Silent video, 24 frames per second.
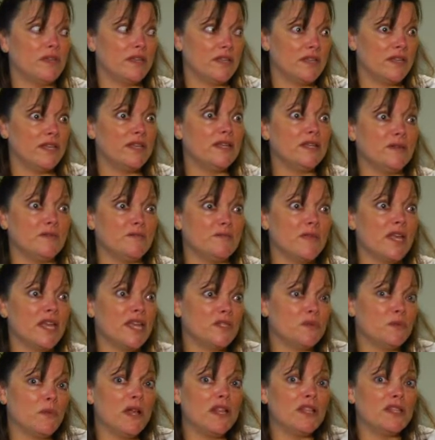him
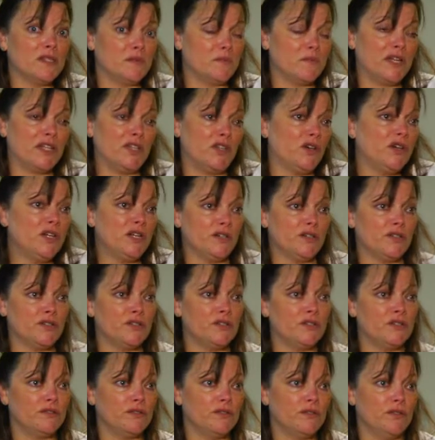as well as my
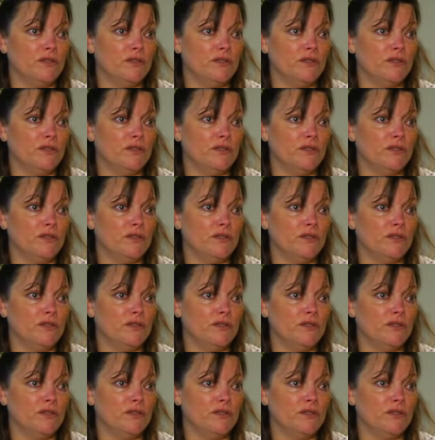daughters